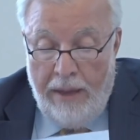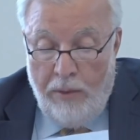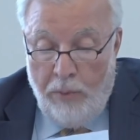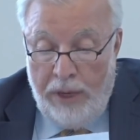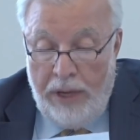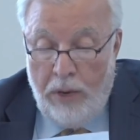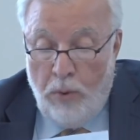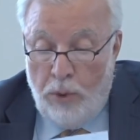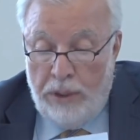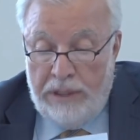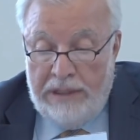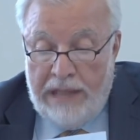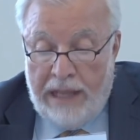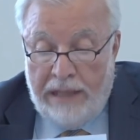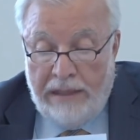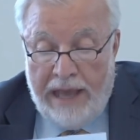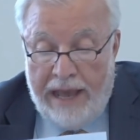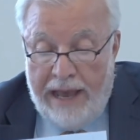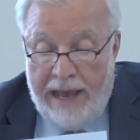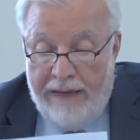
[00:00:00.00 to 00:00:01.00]
we would
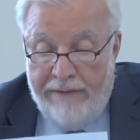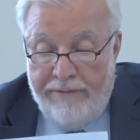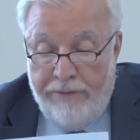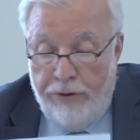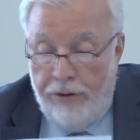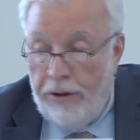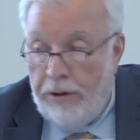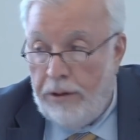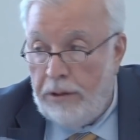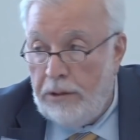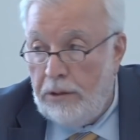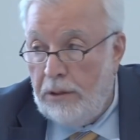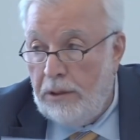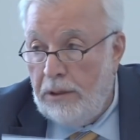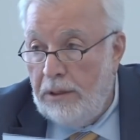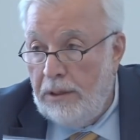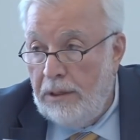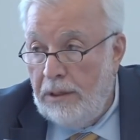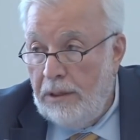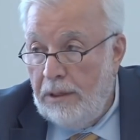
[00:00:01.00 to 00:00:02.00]
not have heard
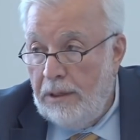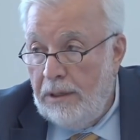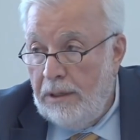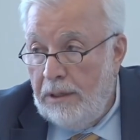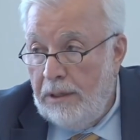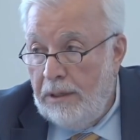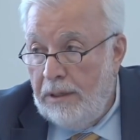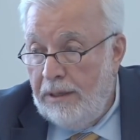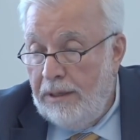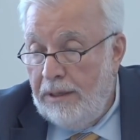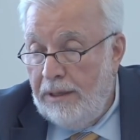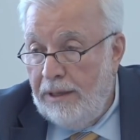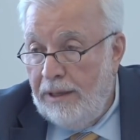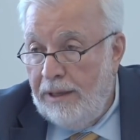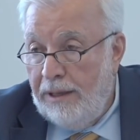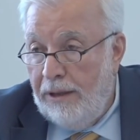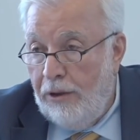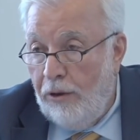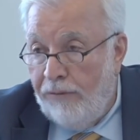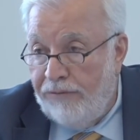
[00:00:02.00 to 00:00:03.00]

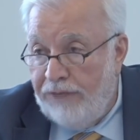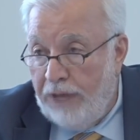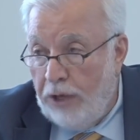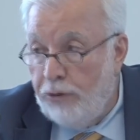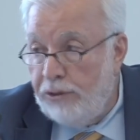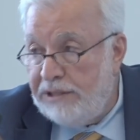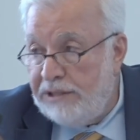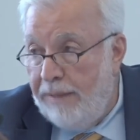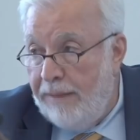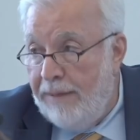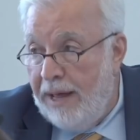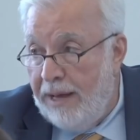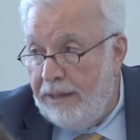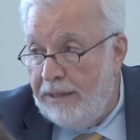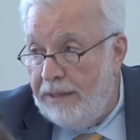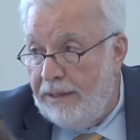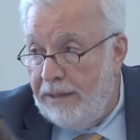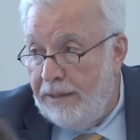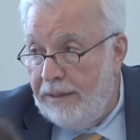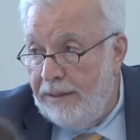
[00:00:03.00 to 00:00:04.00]
of the Good
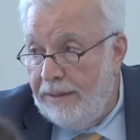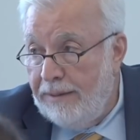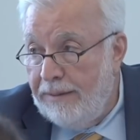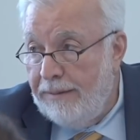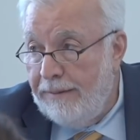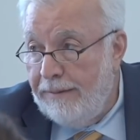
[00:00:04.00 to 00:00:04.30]
Samaritan.